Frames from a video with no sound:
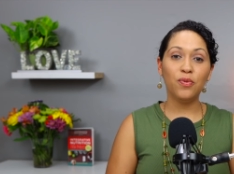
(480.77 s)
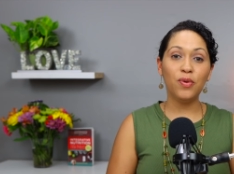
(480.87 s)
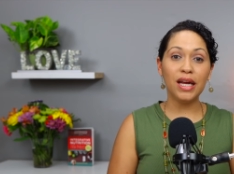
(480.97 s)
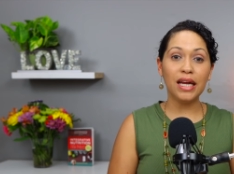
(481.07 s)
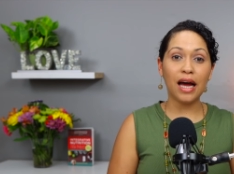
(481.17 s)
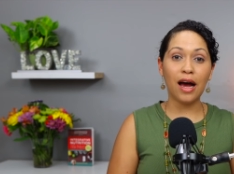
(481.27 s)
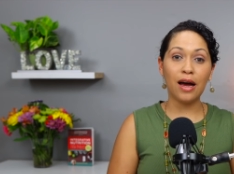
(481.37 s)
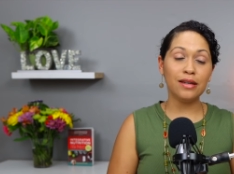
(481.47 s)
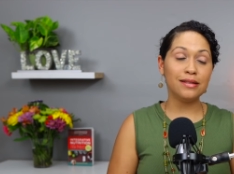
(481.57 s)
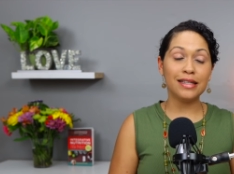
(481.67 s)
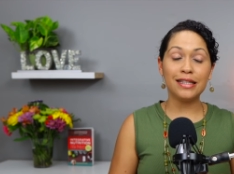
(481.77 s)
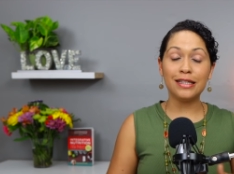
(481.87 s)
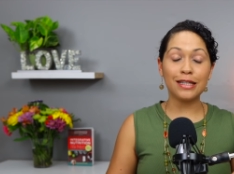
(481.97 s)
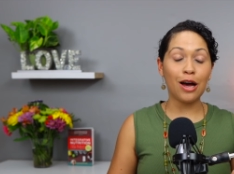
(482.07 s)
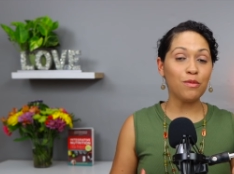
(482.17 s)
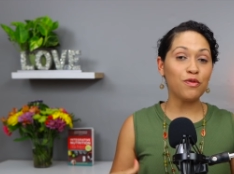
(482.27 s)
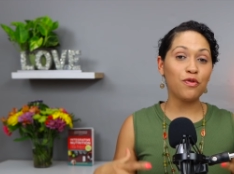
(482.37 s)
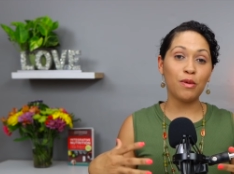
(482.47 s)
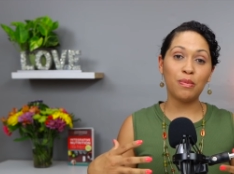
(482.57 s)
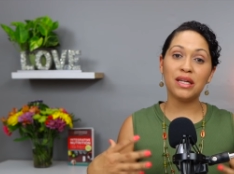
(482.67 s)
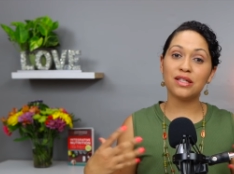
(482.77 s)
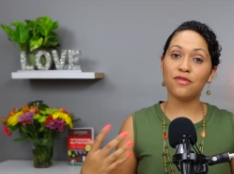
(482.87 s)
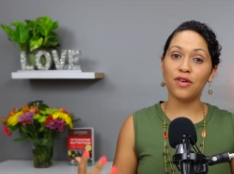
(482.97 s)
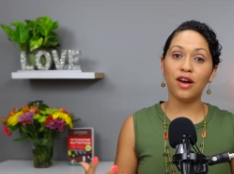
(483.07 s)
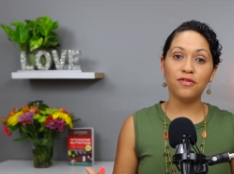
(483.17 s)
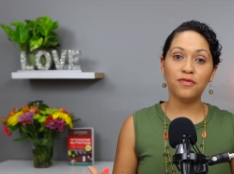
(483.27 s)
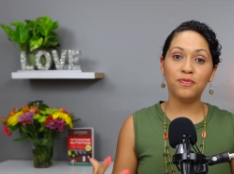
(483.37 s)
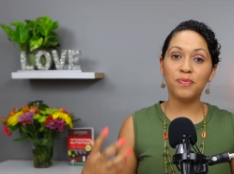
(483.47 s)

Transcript: We, I, this is coming from a place of love